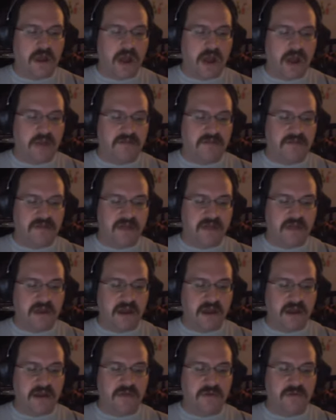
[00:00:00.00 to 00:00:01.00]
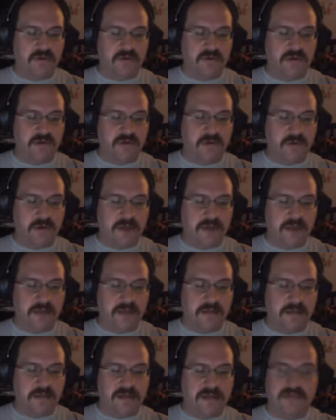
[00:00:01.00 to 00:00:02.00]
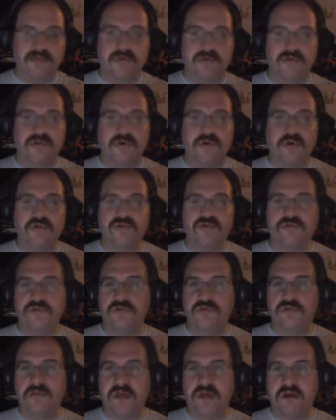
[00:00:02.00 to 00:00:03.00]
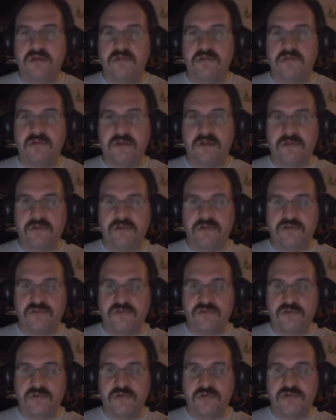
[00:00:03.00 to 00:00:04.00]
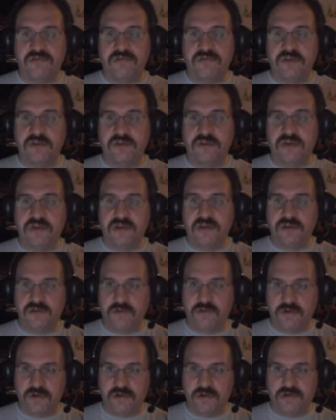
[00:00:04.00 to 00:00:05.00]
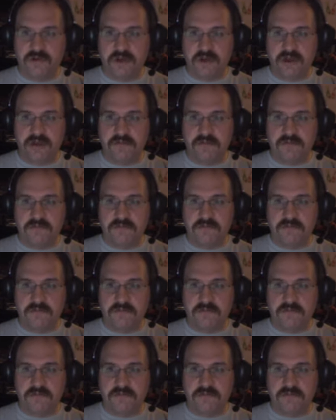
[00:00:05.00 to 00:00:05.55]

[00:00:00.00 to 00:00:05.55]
I think I will go ahead and let those who love Elder Scrolls continue to enjoy it.